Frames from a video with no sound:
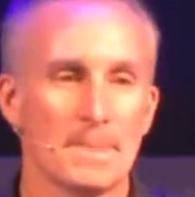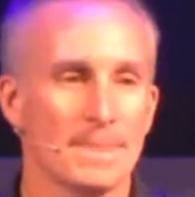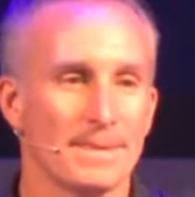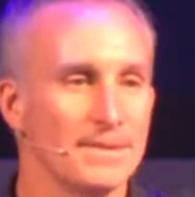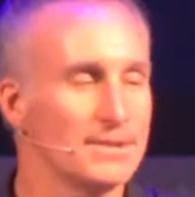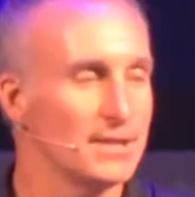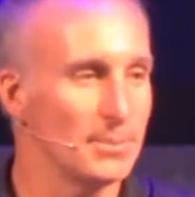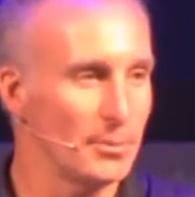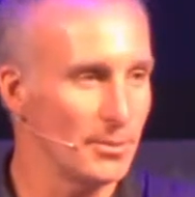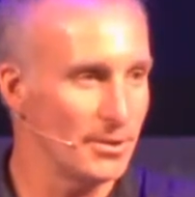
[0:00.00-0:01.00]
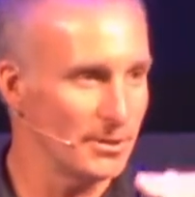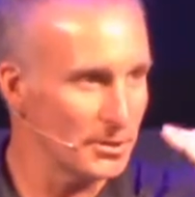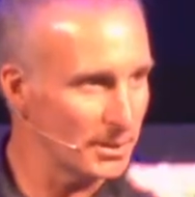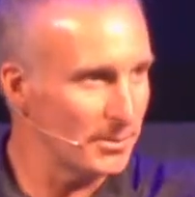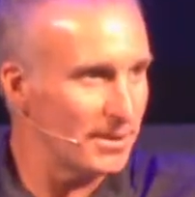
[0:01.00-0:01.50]
You just keep it within the
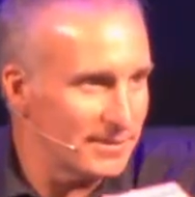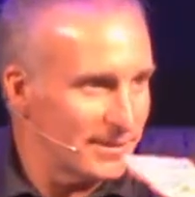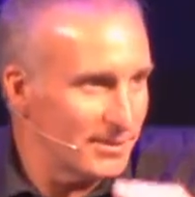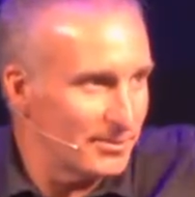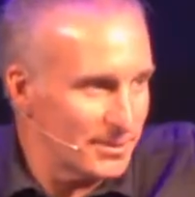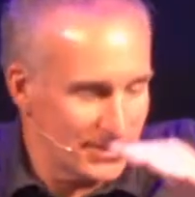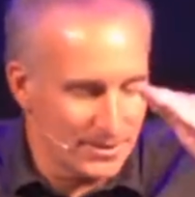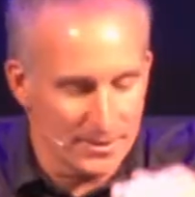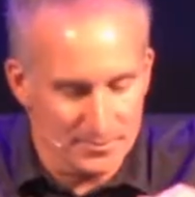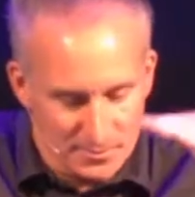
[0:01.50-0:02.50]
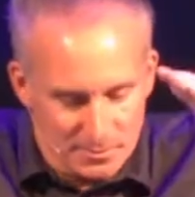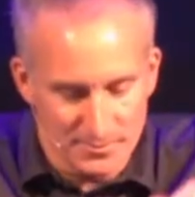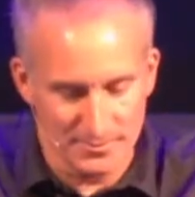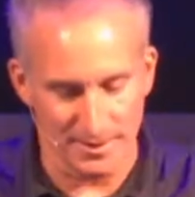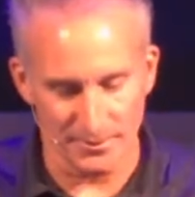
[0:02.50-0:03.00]
limit, you know, within that,
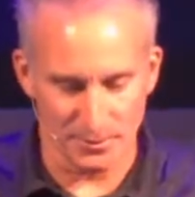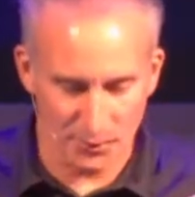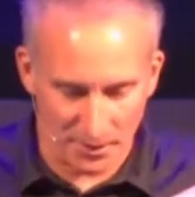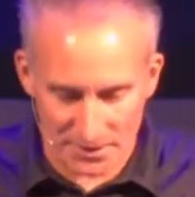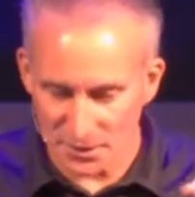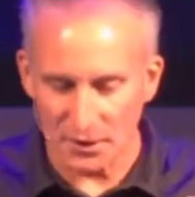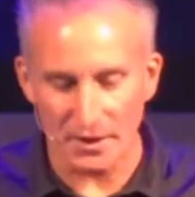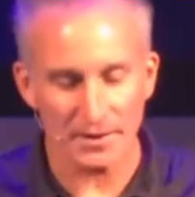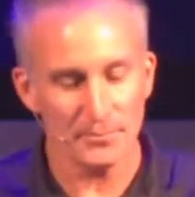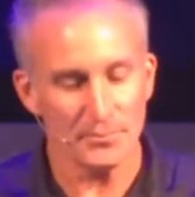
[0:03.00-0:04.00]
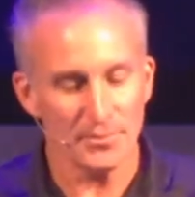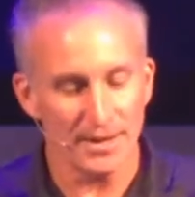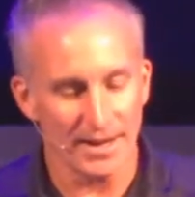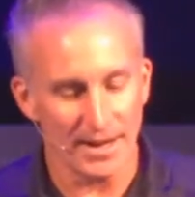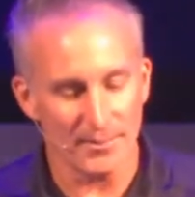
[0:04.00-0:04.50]
that little grace thing
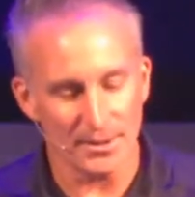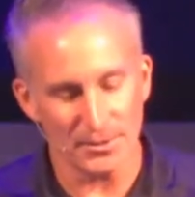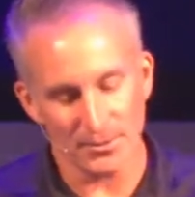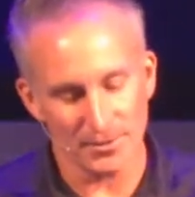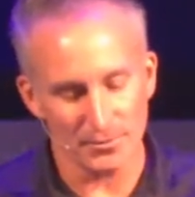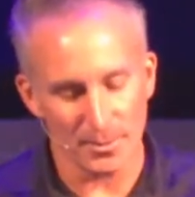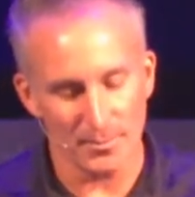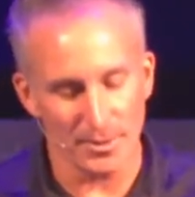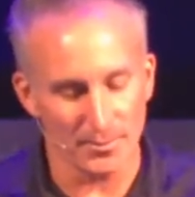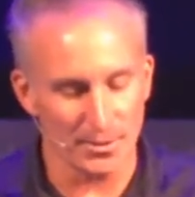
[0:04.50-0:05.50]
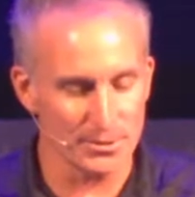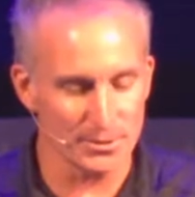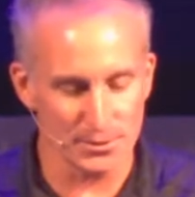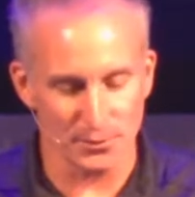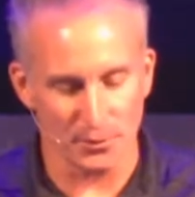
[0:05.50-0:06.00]
um, and you don't have to do it. But, but it's,
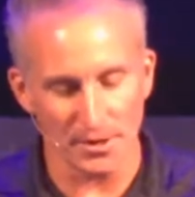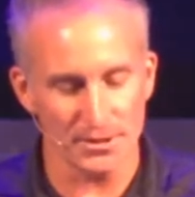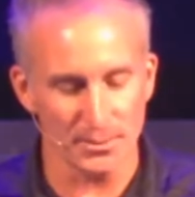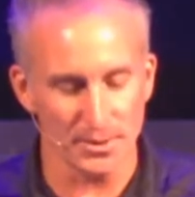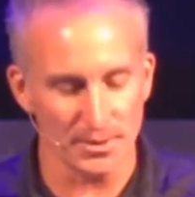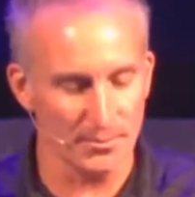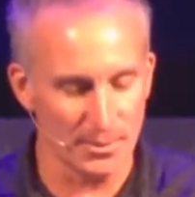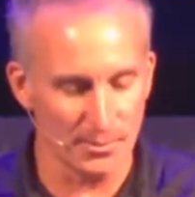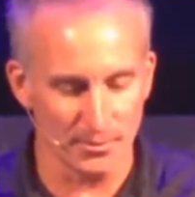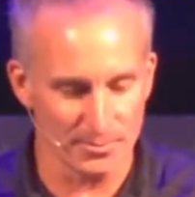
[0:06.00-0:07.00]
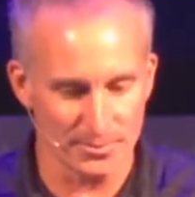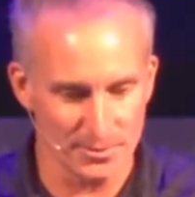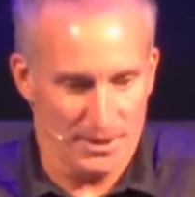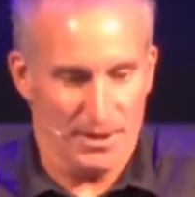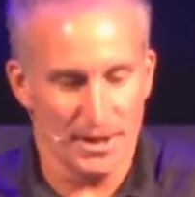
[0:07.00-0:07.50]
it's, funny to me that people just
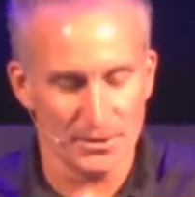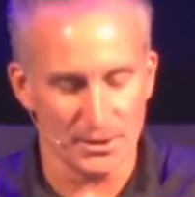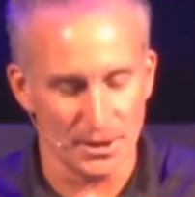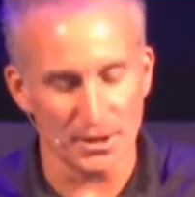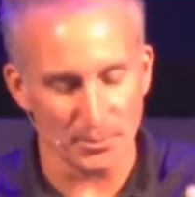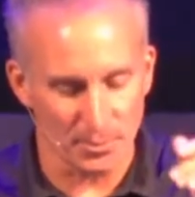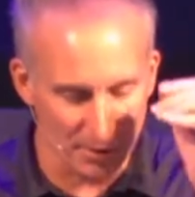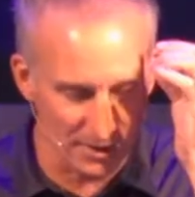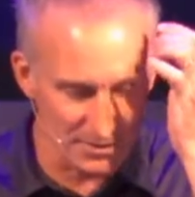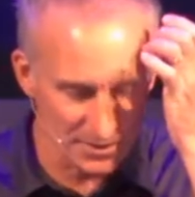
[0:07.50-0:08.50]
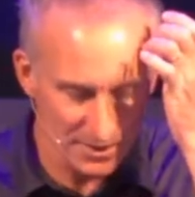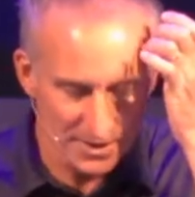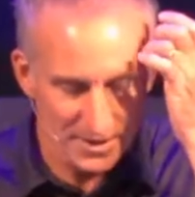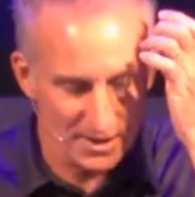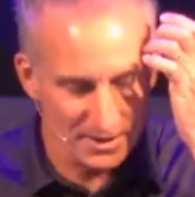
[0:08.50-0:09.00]
they instantly hit the brakes.
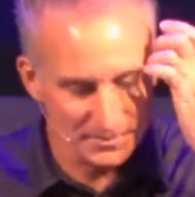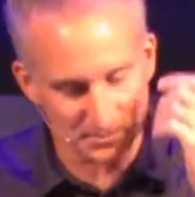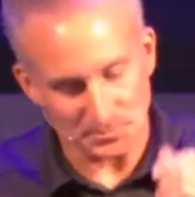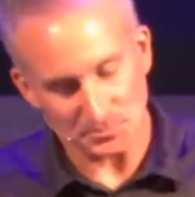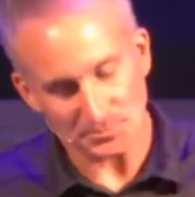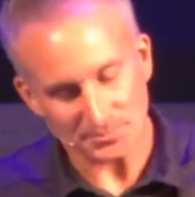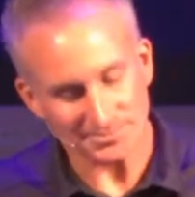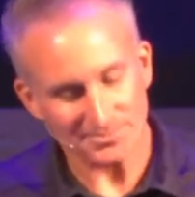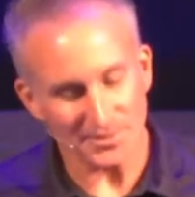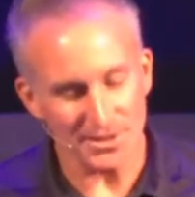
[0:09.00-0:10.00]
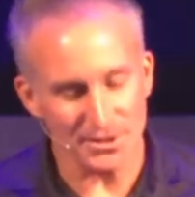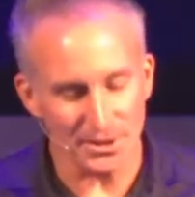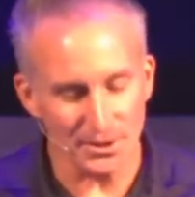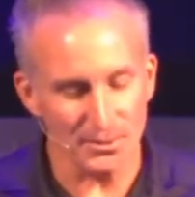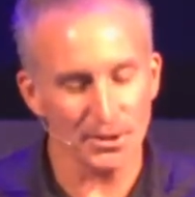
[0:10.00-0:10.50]
Um, it's like a
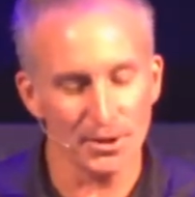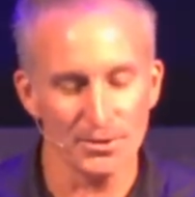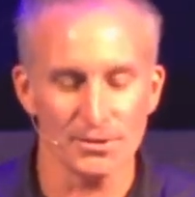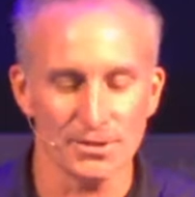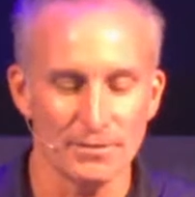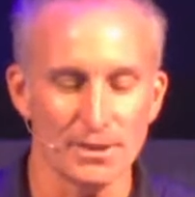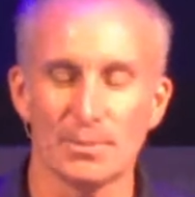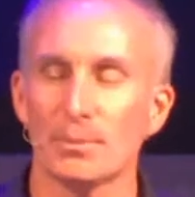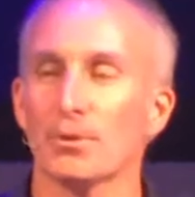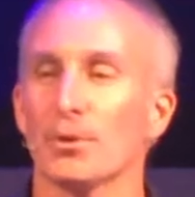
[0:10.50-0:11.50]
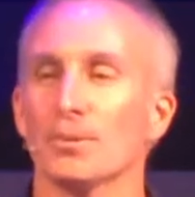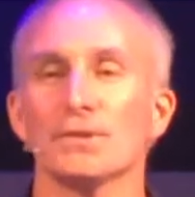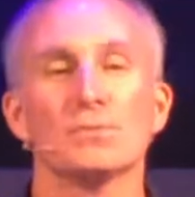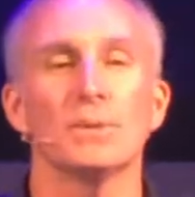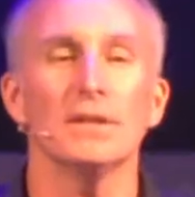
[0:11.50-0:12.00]
guilty conscience. I've seen people go in the
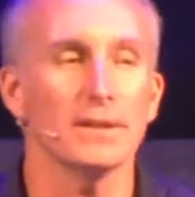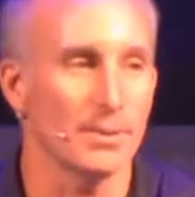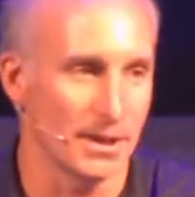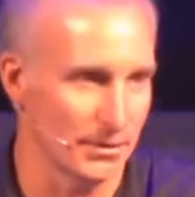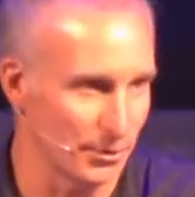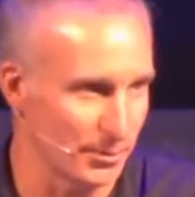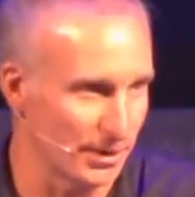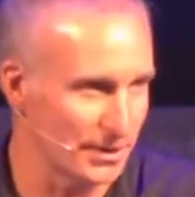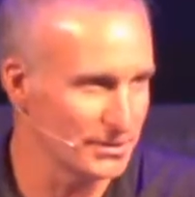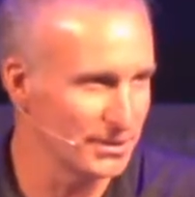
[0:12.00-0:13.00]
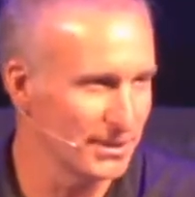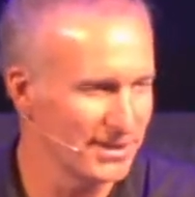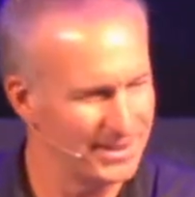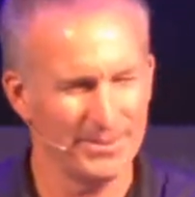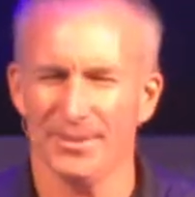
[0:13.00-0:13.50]
speed limit, hit their brakes.
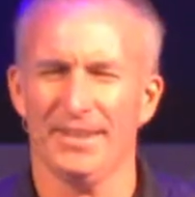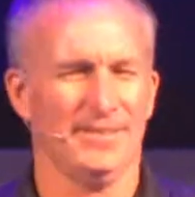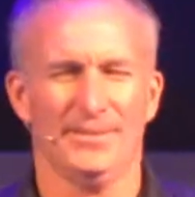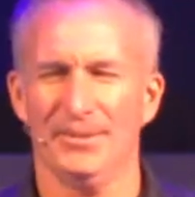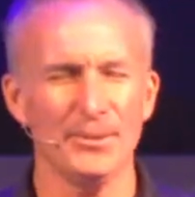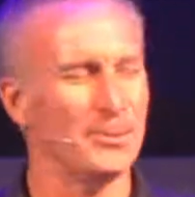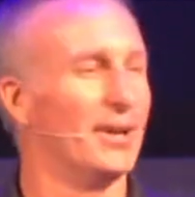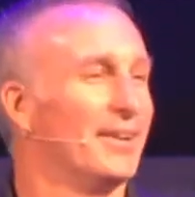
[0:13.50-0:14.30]
And I'm like, dude,